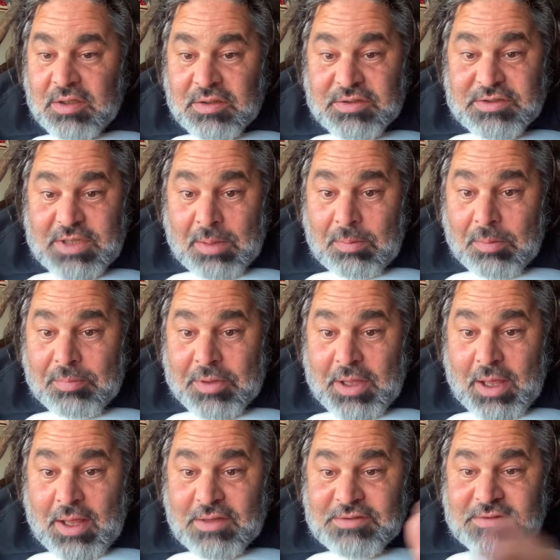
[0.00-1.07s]
Some will be
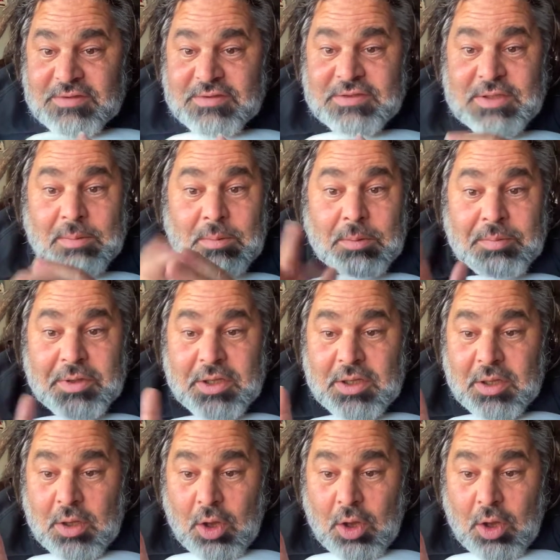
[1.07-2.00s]
us. Some will be,